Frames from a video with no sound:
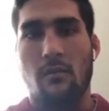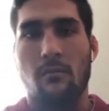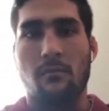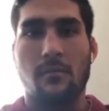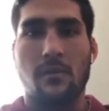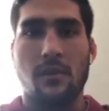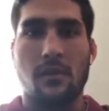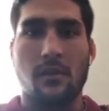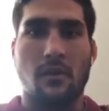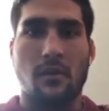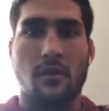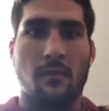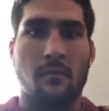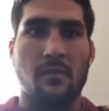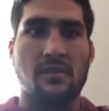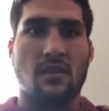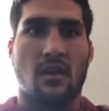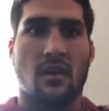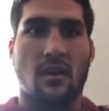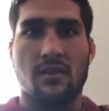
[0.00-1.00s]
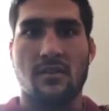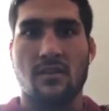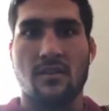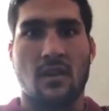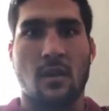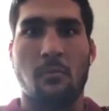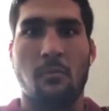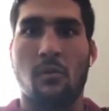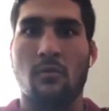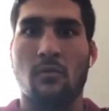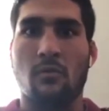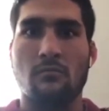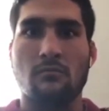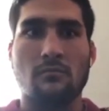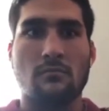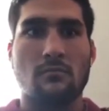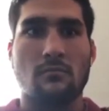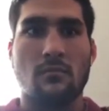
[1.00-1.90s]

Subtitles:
I've been talking to a couple of, you know,